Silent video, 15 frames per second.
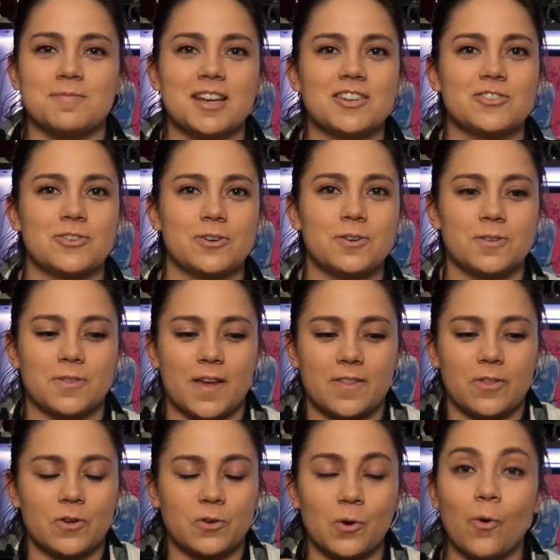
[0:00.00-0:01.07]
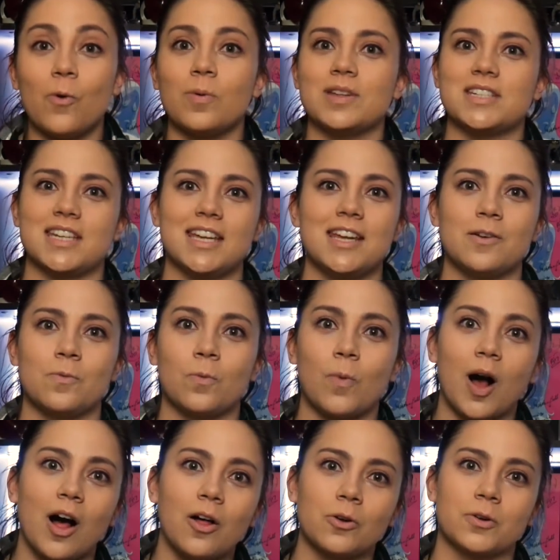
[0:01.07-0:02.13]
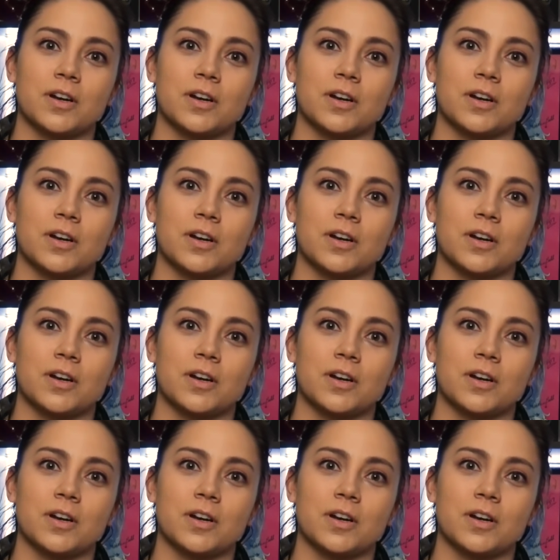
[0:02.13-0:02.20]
to make sure that the goal was hit while